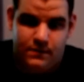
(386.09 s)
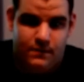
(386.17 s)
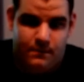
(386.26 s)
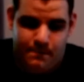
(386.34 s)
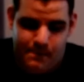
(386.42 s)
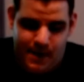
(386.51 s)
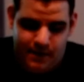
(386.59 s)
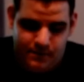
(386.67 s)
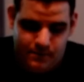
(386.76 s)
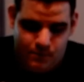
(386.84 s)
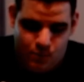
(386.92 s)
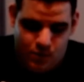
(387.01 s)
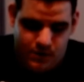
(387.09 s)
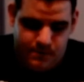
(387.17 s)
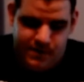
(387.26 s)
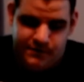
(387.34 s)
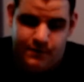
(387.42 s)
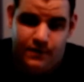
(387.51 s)
one of
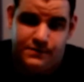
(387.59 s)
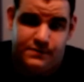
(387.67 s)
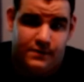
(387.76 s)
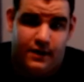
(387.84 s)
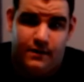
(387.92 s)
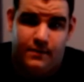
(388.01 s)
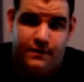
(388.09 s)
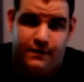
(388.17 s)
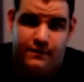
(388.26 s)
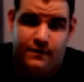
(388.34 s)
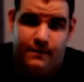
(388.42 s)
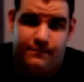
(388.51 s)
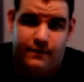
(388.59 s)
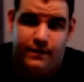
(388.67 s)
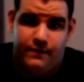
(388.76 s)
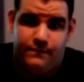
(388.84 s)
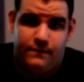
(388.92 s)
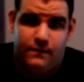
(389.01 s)
the best cards in the game. I think top
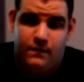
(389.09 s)
5.